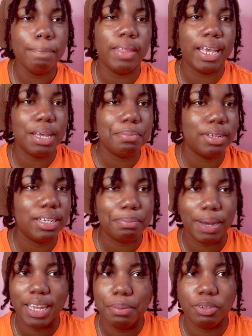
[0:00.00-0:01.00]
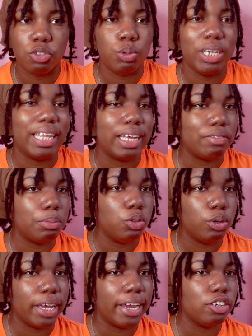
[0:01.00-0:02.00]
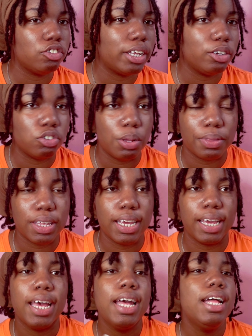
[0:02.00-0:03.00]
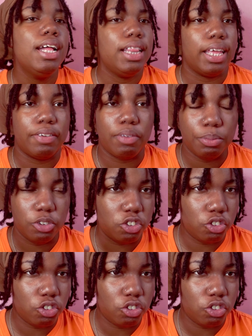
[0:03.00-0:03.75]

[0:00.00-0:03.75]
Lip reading: like in my in-between, like if I'm doing a hairstyle or something, like if I'm just